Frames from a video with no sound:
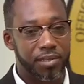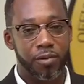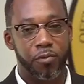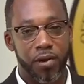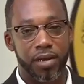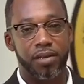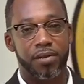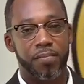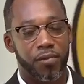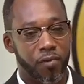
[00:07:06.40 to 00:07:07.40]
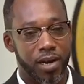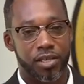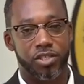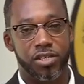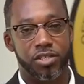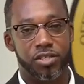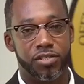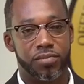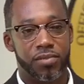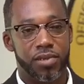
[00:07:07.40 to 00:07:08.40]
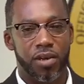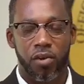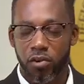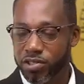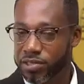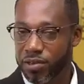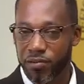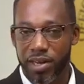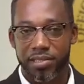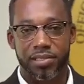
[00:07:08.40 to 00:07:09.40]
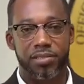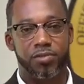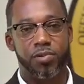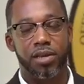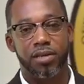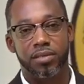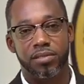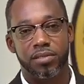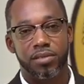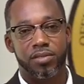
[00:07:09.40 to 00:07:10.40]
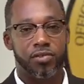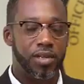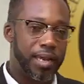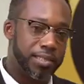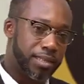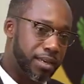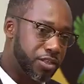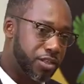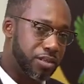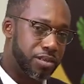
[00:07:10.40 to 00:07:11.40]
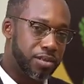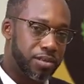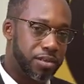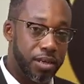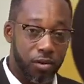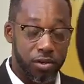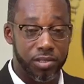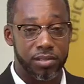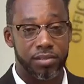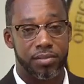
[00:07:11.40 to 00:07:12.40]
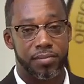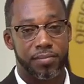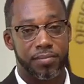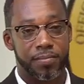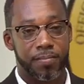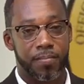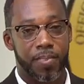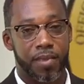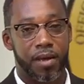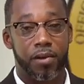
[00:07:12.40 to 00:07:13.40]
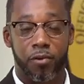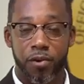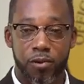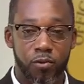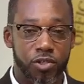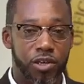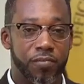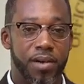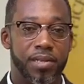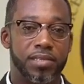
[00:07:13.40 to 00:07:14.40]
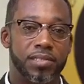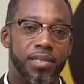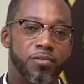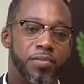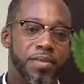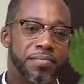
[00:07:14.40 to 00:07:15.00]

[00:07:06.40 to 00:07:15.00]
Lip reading: ready for that change. Lots of lessons were learned during the last election. They lost. And a great coach of mine, he said to me,